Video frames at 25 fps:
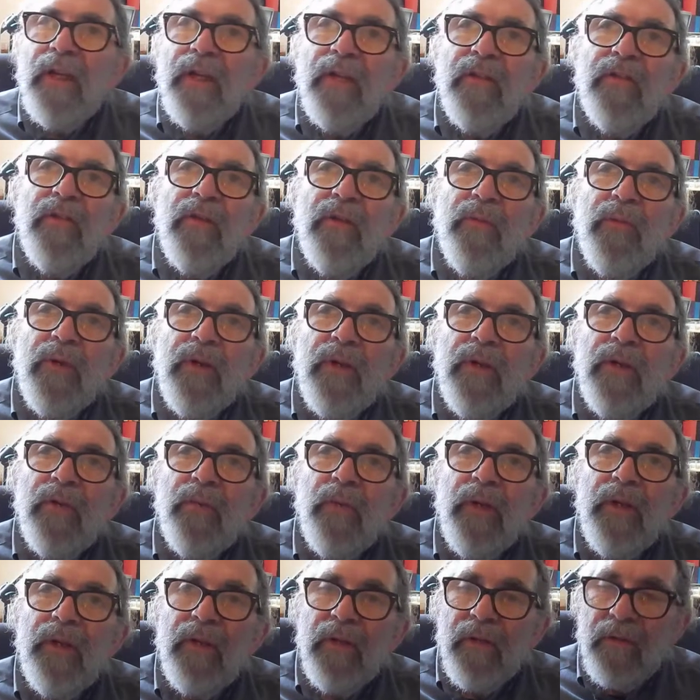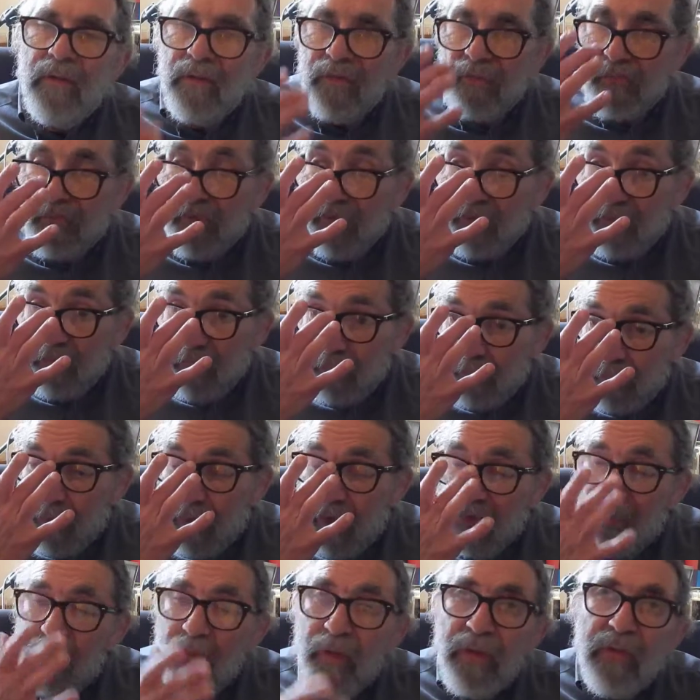as it were, when the
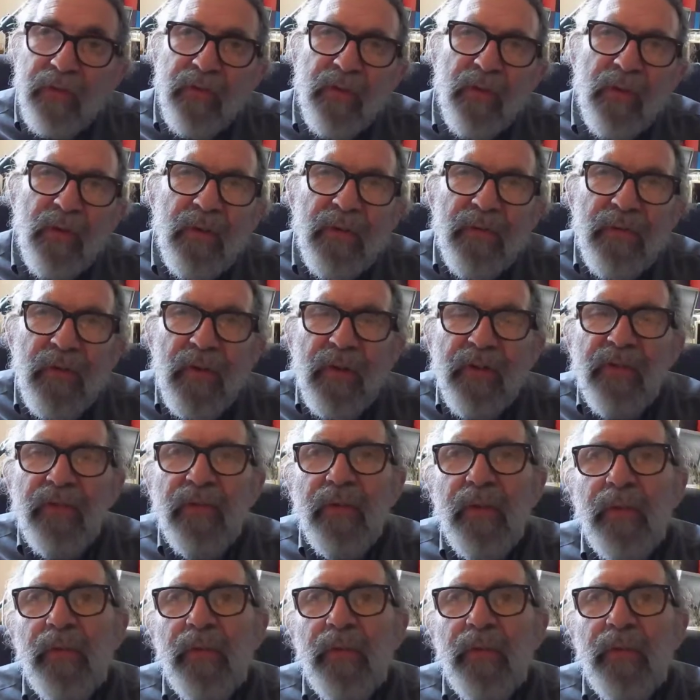Pathway School of Philosophy